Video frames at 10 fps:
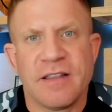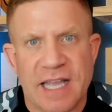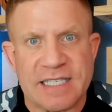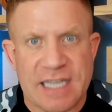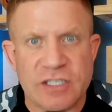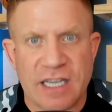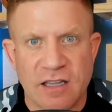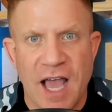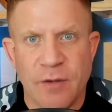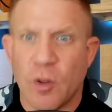That sounds like a
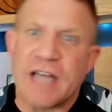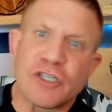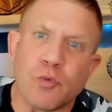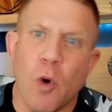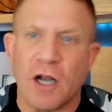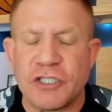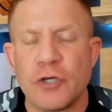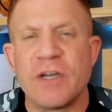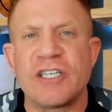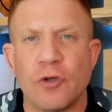lot. Well, I just walked
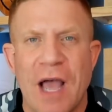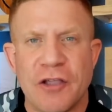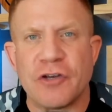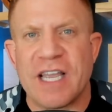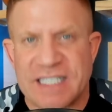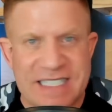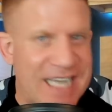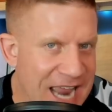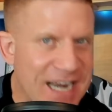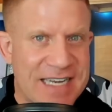you into how you get to
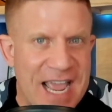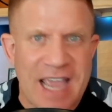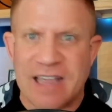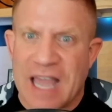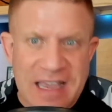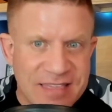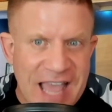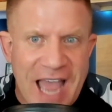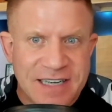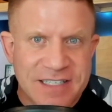10 a day like
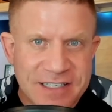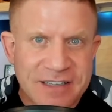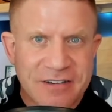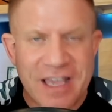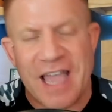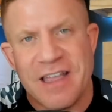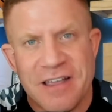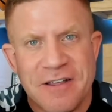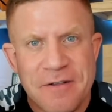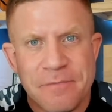that. Okay.
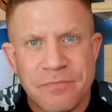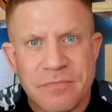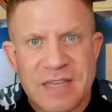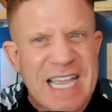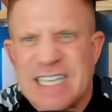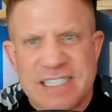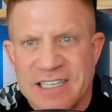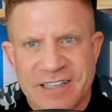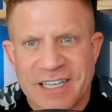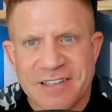
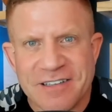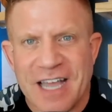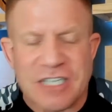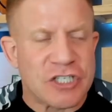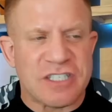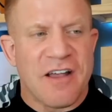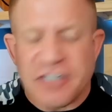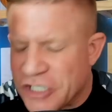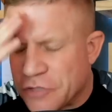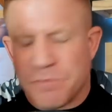Instantly. Like just
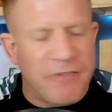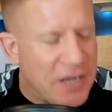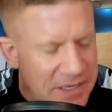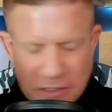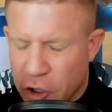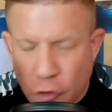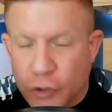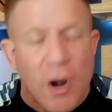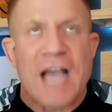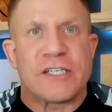fucking
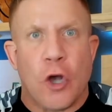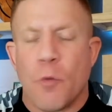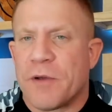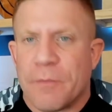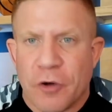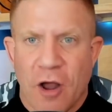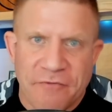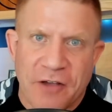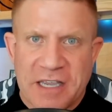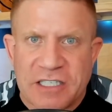close your eyes, open them. You're
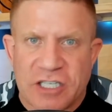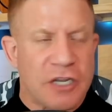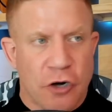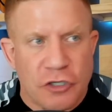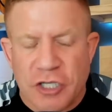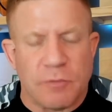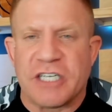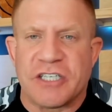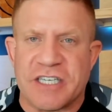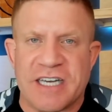on double
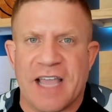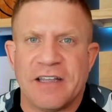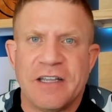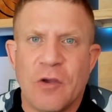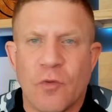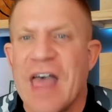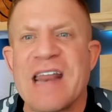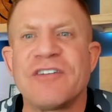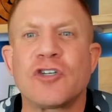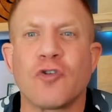digits a day
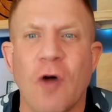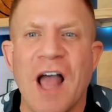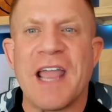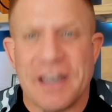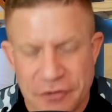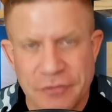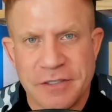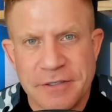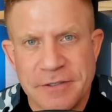without even trying, dude.